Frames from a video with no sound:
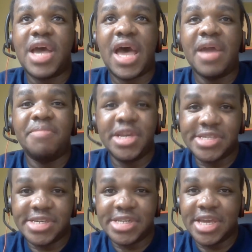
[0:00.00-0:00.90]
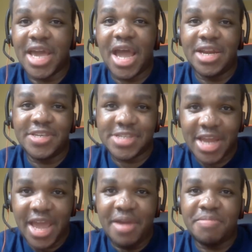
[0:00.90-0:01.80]
I basically kind of
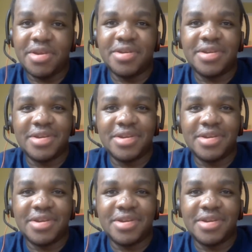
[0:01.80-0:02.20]
snapped,